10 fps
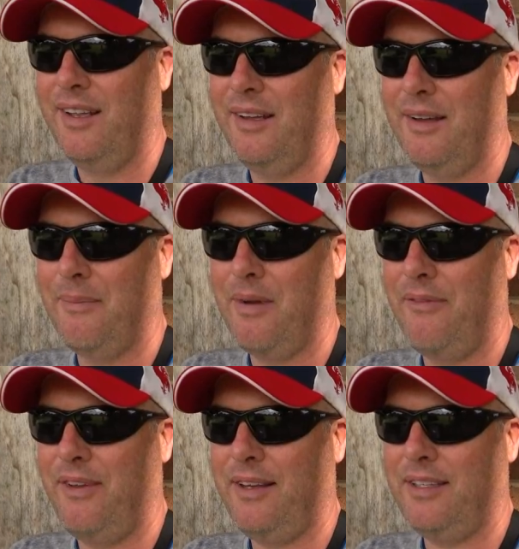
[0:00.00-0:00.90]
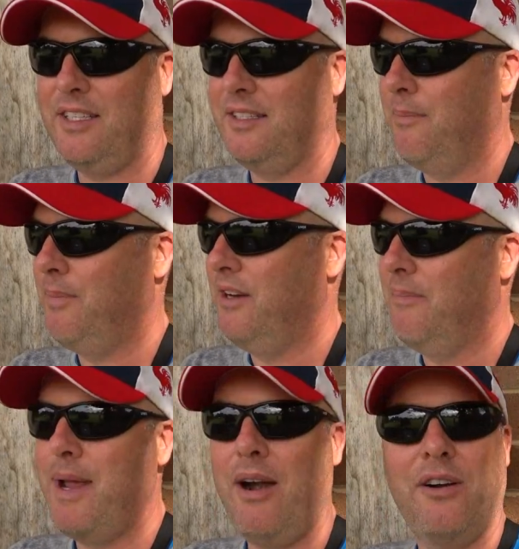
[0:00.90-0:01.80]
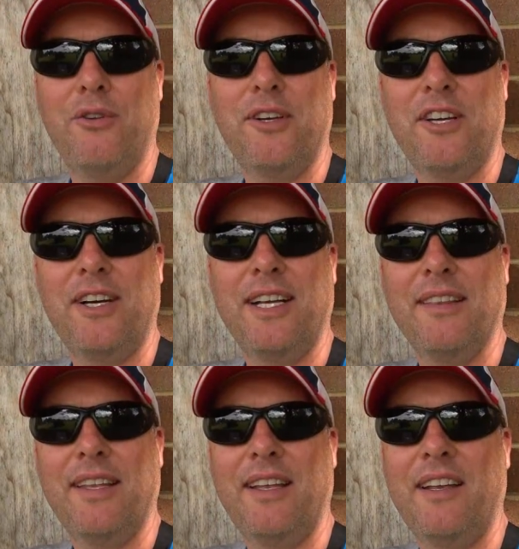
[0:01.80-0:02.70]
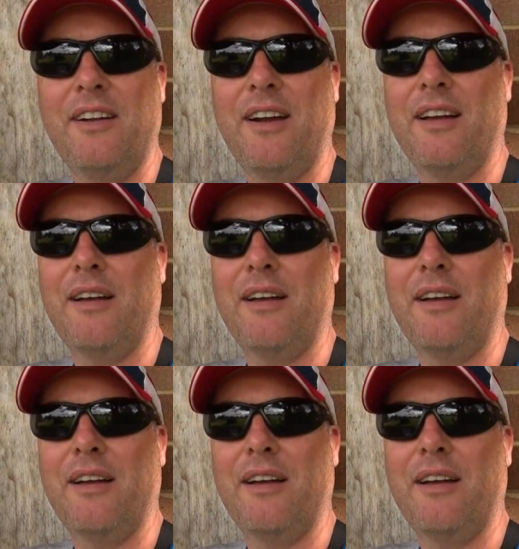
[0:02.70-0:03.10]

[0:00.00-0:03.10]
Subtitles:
I think it's just a bit of paranoia out there.